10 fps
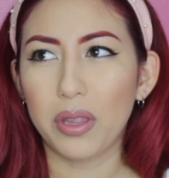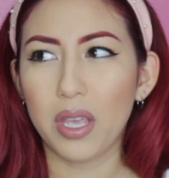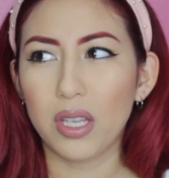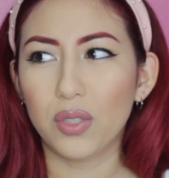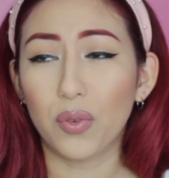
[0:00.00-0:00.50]

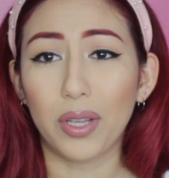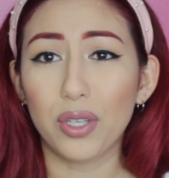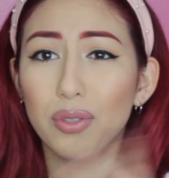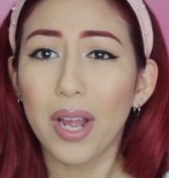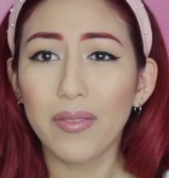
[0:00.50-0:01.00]
things for
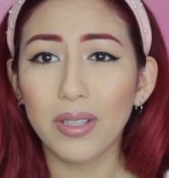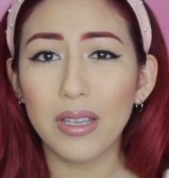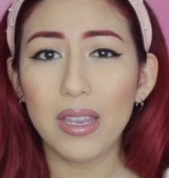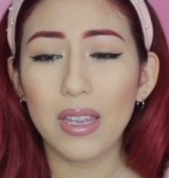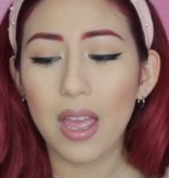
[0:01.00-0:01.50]
like
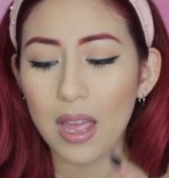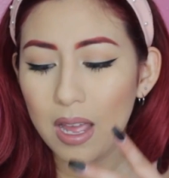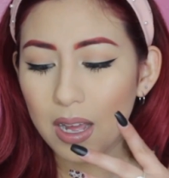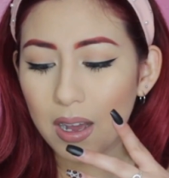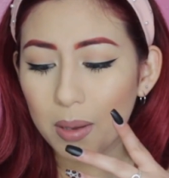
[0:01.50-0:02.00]
traveling,
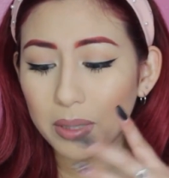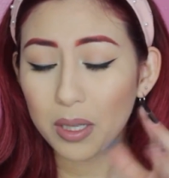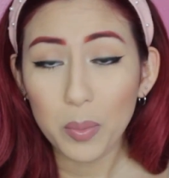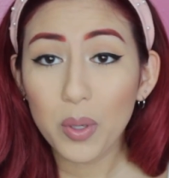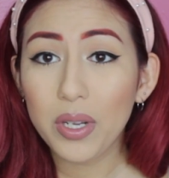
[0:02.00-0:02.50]

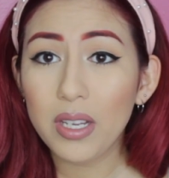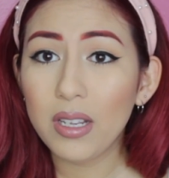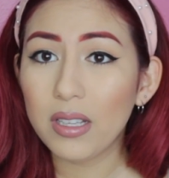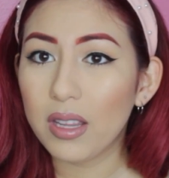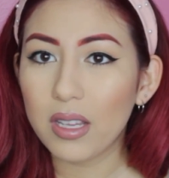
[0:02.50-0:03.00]
like
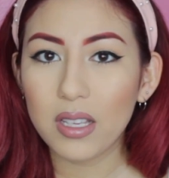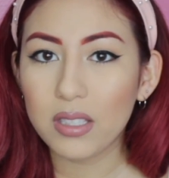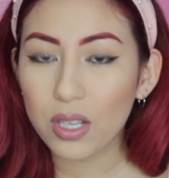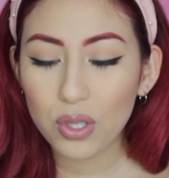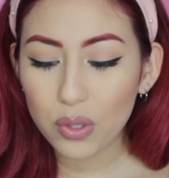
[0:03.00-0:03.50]
beauty
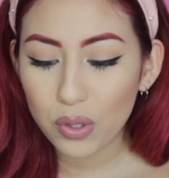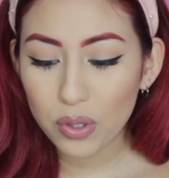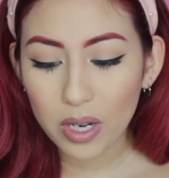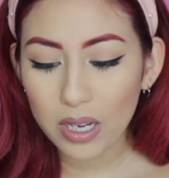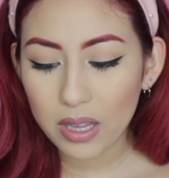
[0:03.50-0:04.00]
essentials
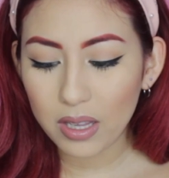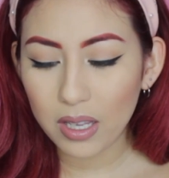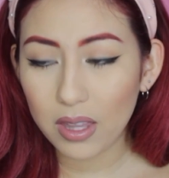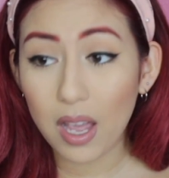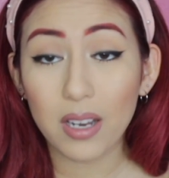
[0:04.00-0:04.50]
or anything
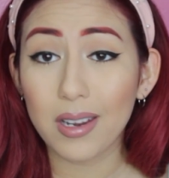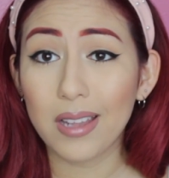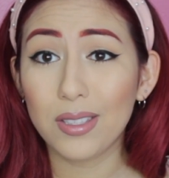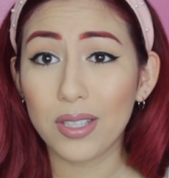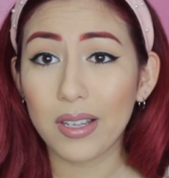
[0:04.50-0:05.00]
like that, and
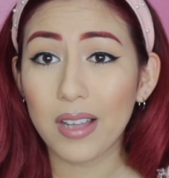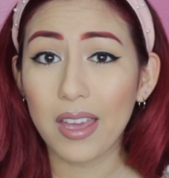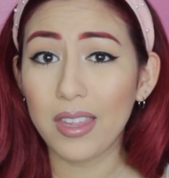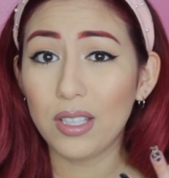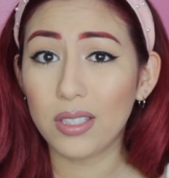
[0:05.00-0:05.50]
that's,
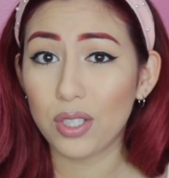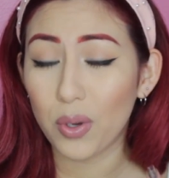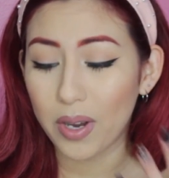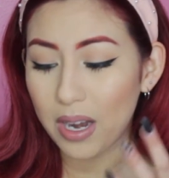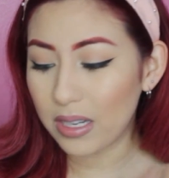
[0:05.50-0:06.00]
I think, such a
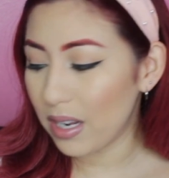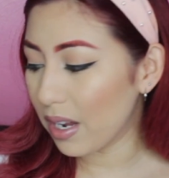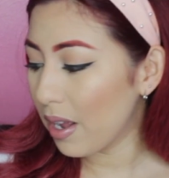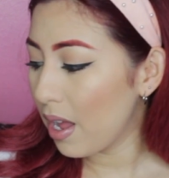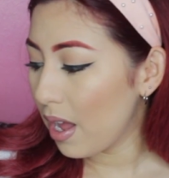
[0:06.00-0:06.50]
great
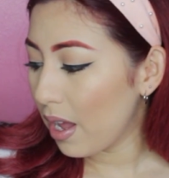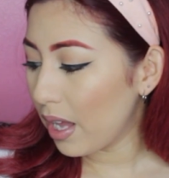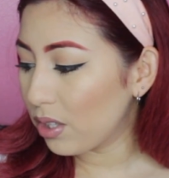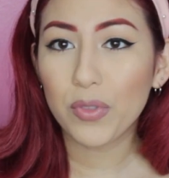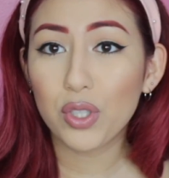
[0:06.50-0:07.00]
idea
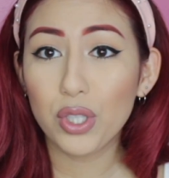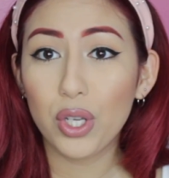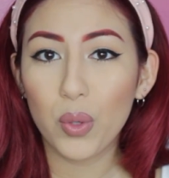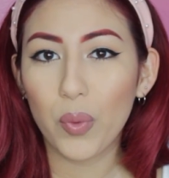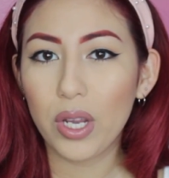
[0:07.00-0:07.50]
and such a
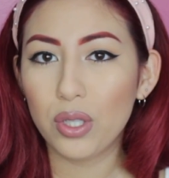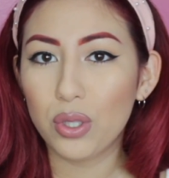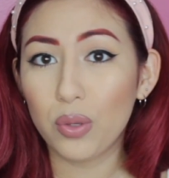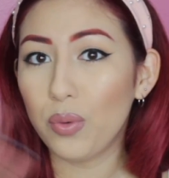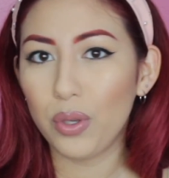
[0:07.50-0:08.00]
good way
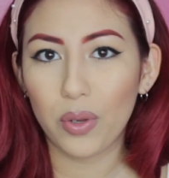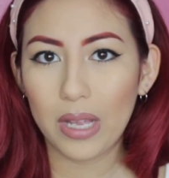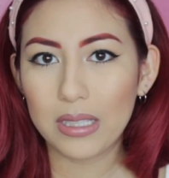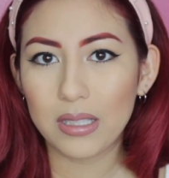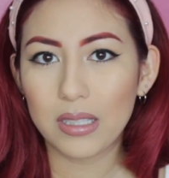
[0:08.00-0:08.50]
to
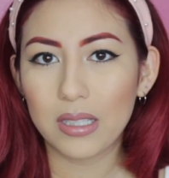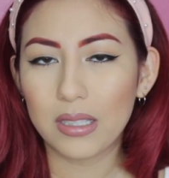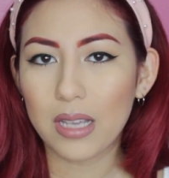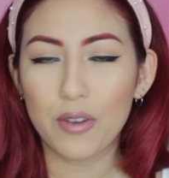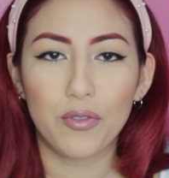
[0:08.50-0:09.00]
utilize this
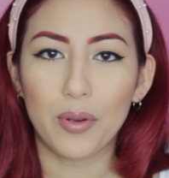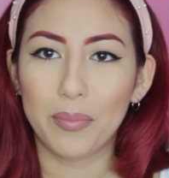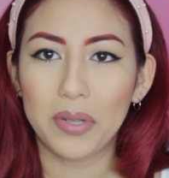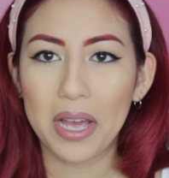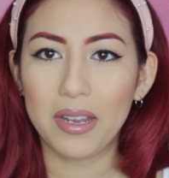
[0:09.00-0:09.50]
aside from
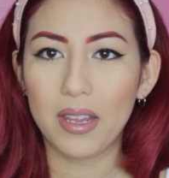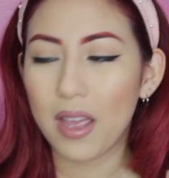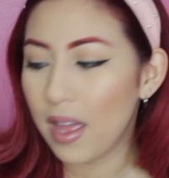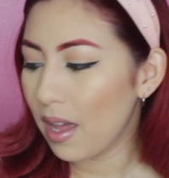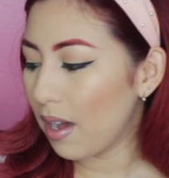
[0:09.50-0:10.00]
planning
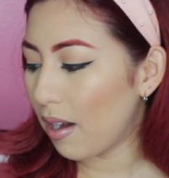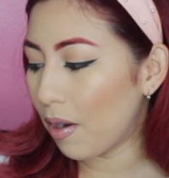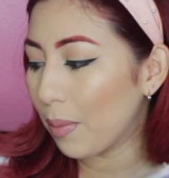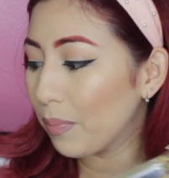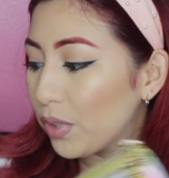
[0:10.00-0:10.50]

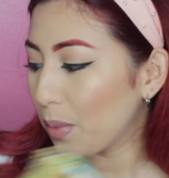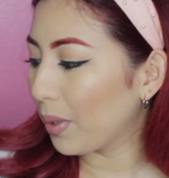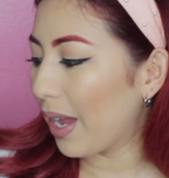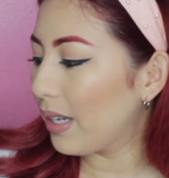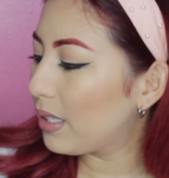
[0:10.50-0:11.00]

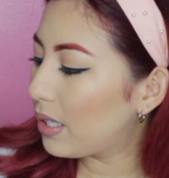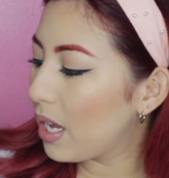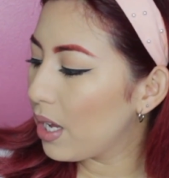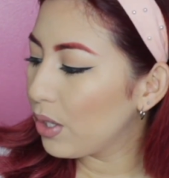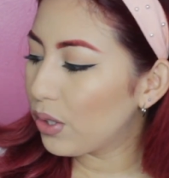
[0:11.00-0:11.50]
supplies.
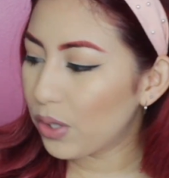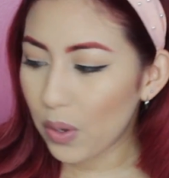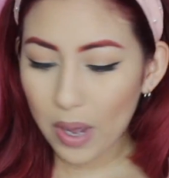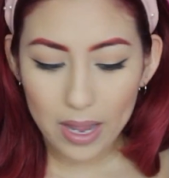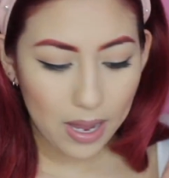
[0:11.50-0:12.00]

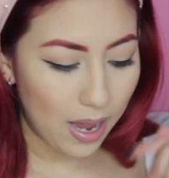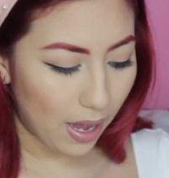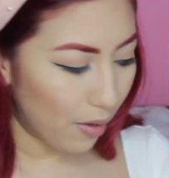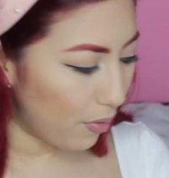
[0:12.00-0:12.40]
So I have